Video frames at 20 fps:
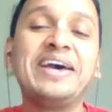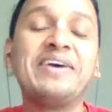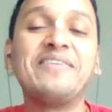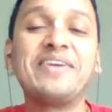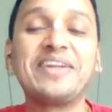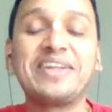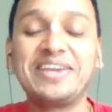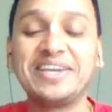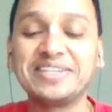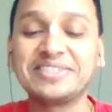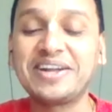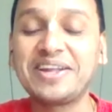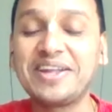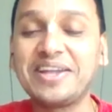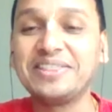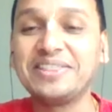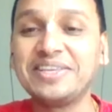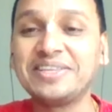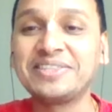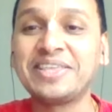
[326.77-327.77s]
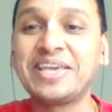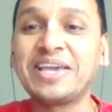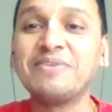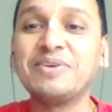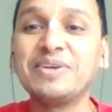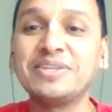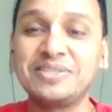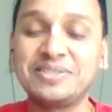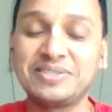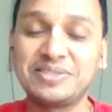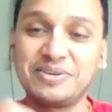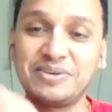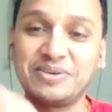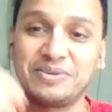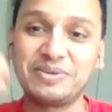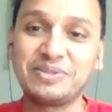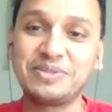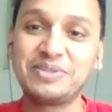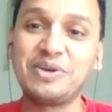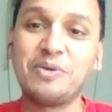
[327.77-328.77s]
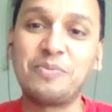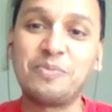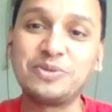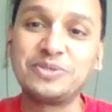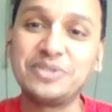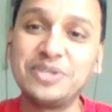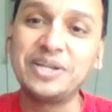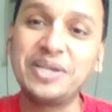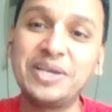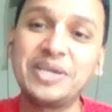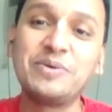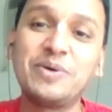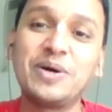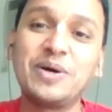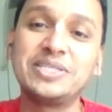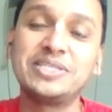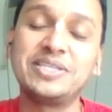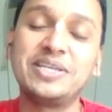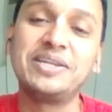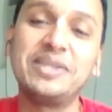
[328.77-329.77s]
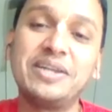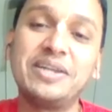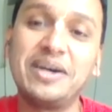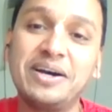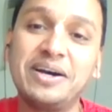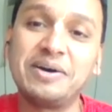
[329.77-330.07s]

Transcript: But yesterday, this thing was the opposite. He was in